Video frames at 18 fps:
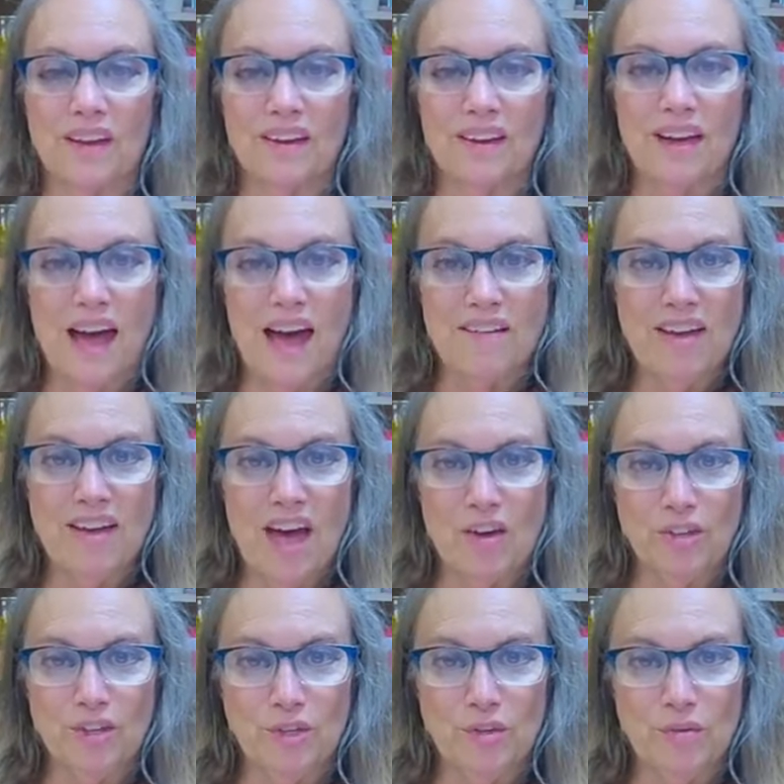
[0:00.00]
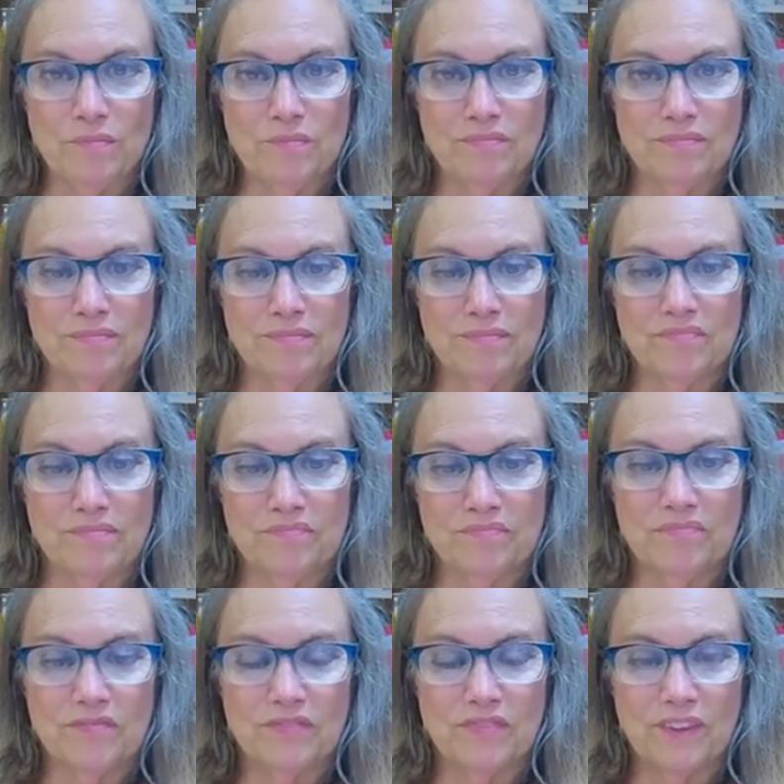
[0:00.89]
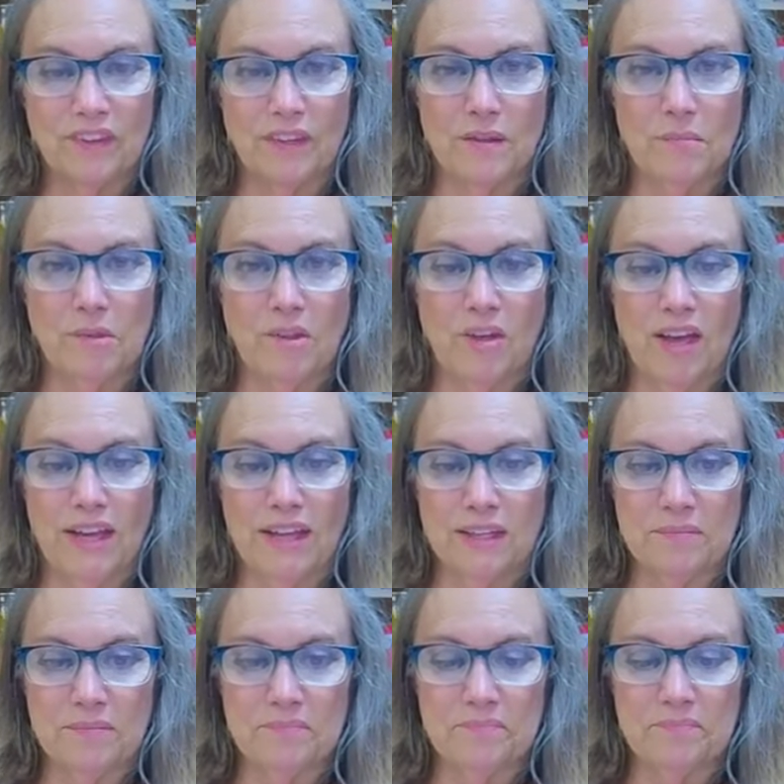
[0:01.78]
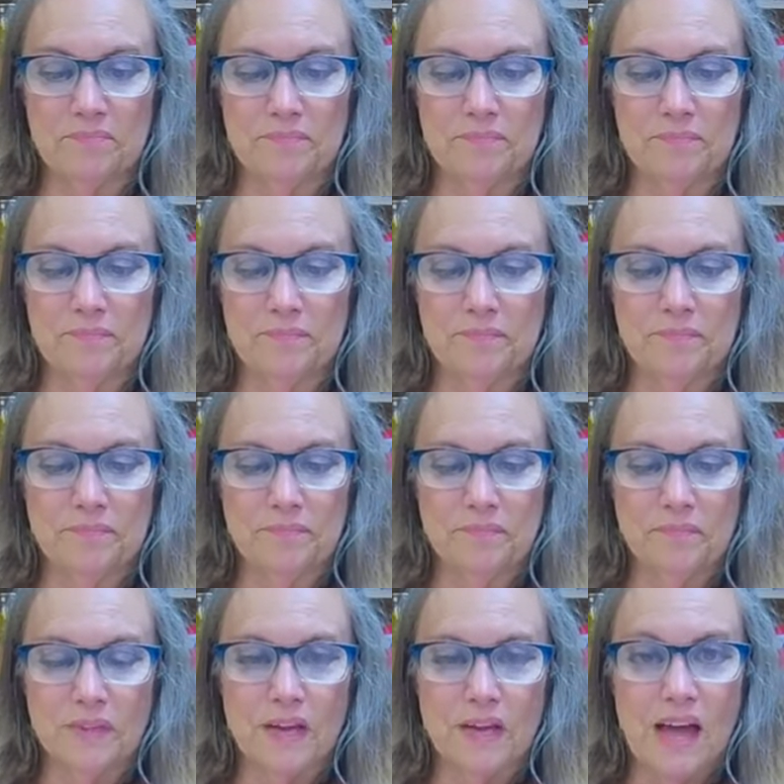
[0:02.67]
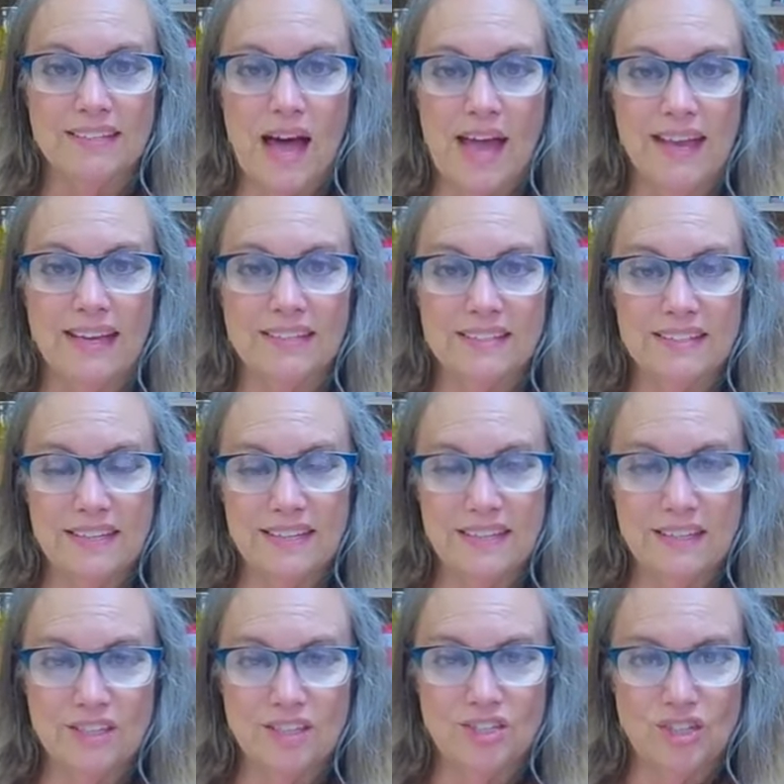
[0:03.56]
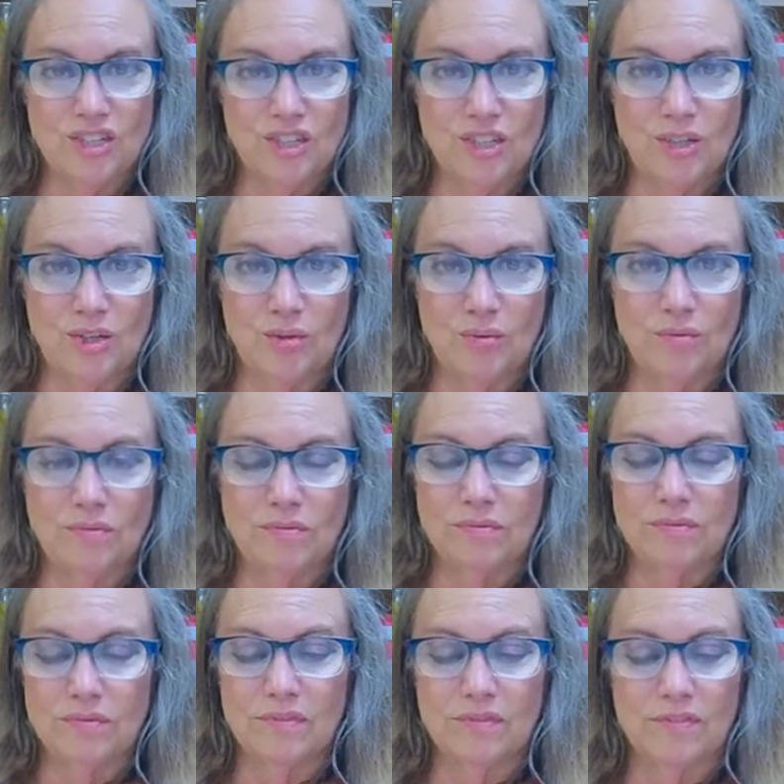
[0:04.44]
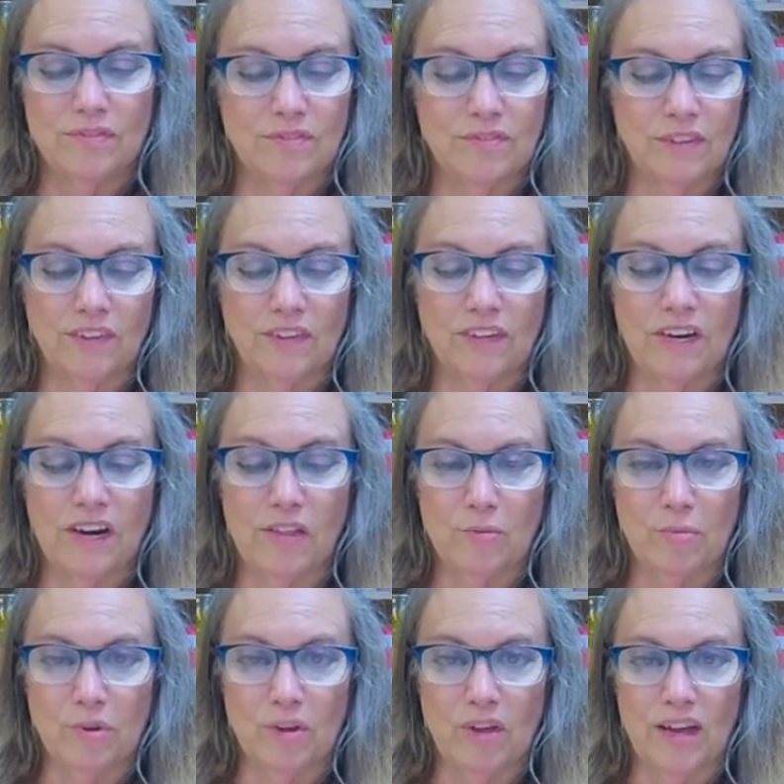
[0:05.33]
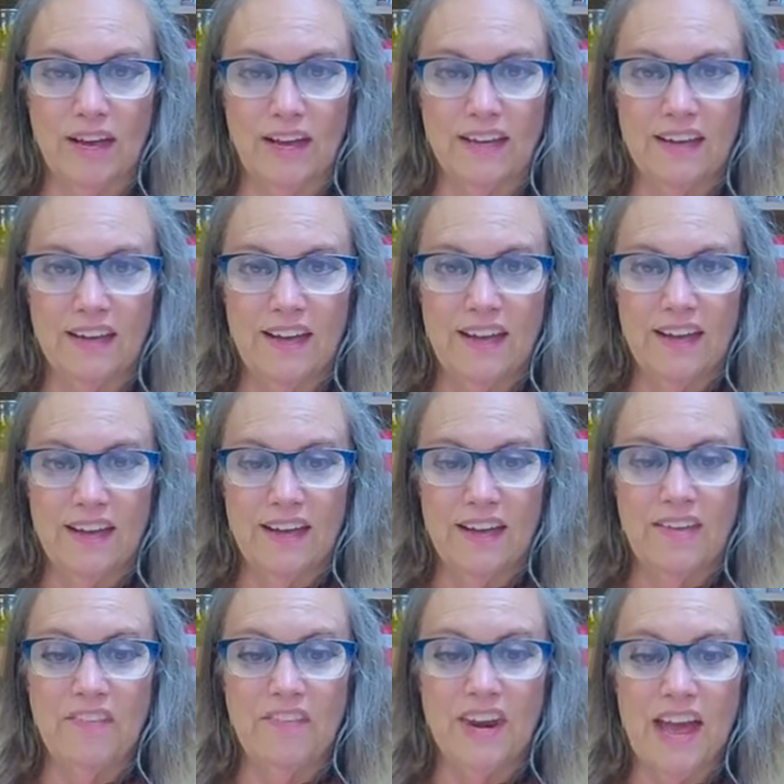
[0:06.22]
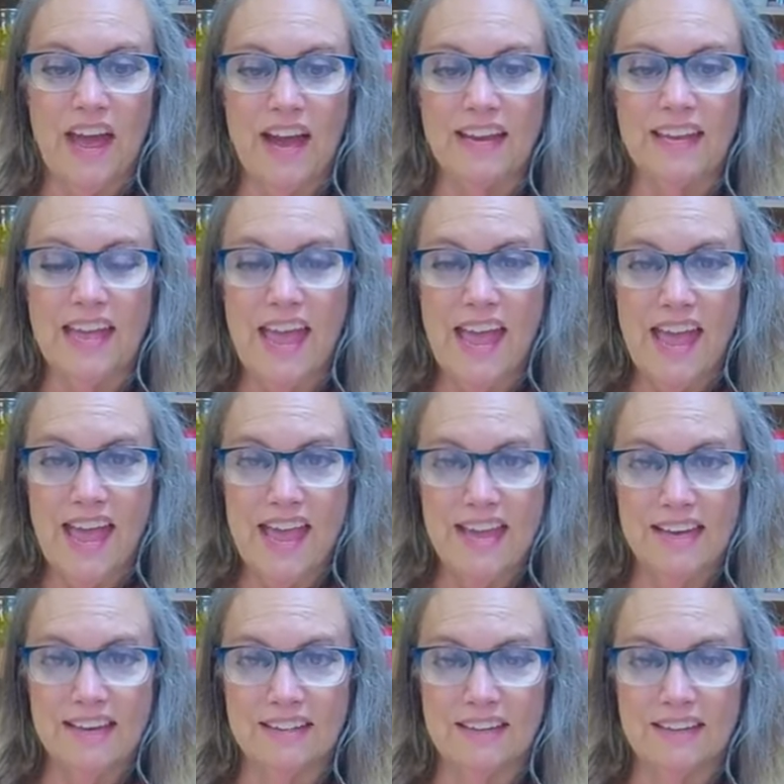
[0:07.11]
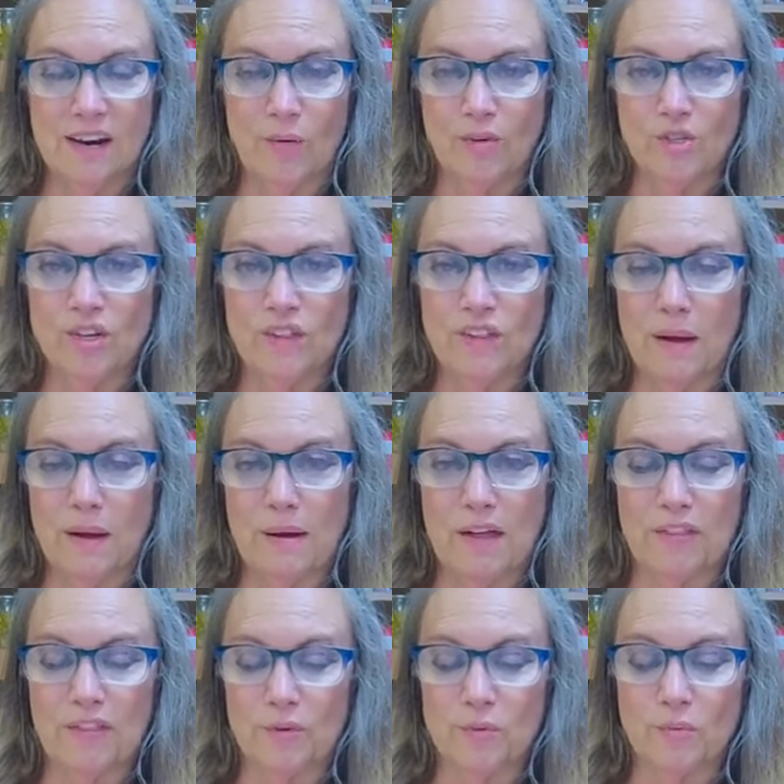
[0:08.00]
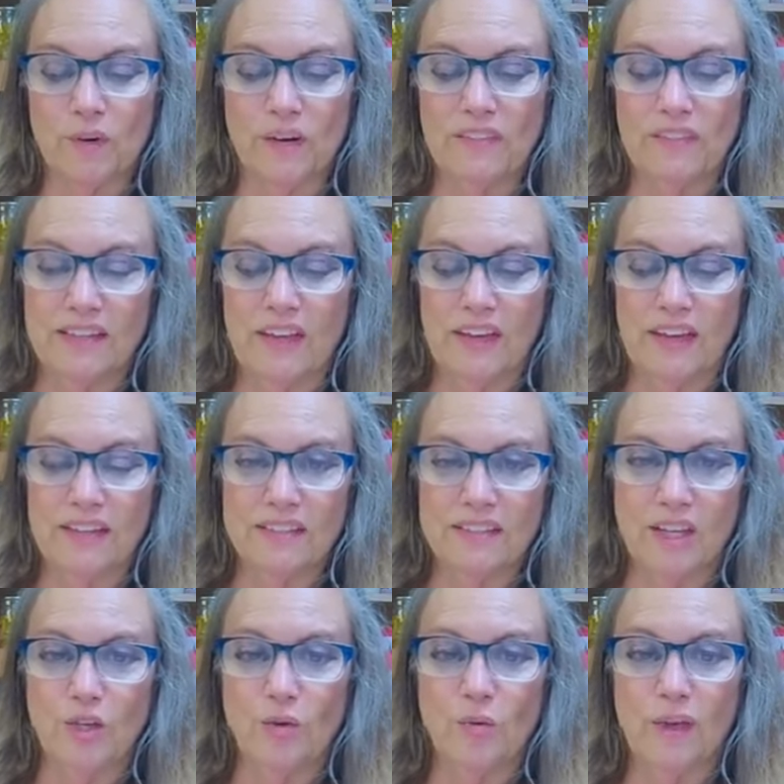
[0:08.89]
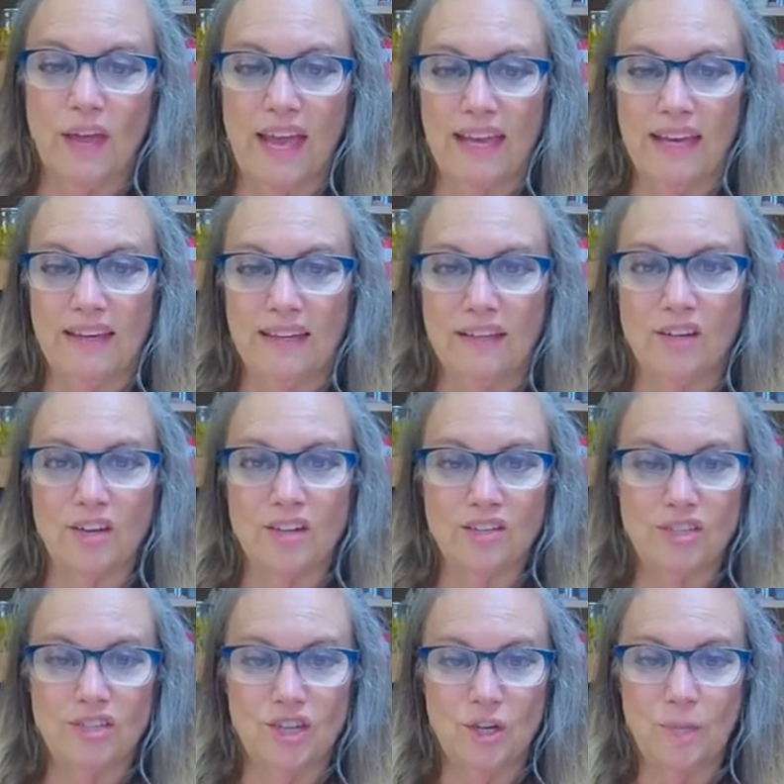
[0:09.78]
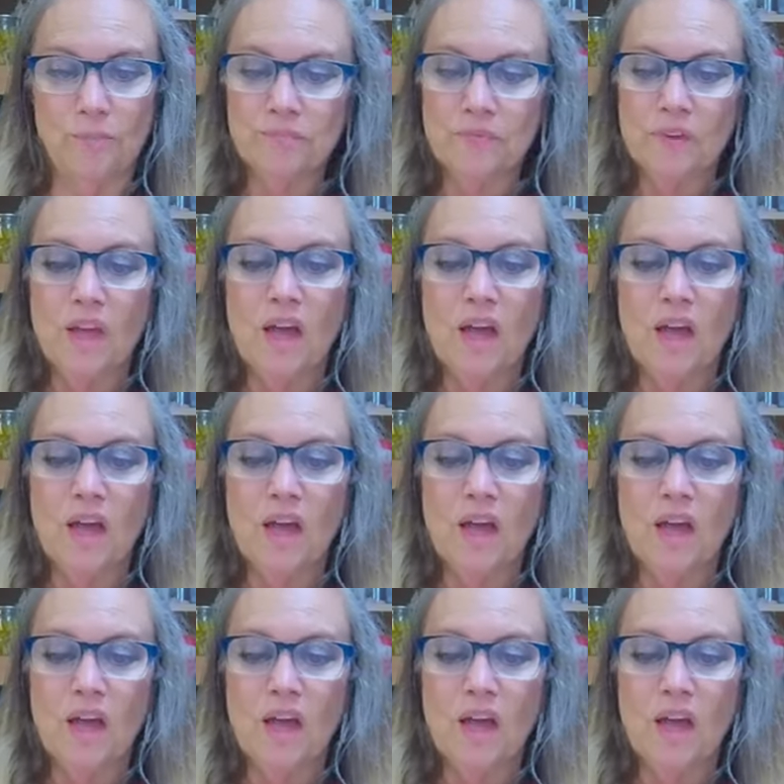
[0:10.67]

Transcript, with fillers: I value, fill in the blank. I intend to, fill in another blank, and then I can. And I want you to think about three things that you can do.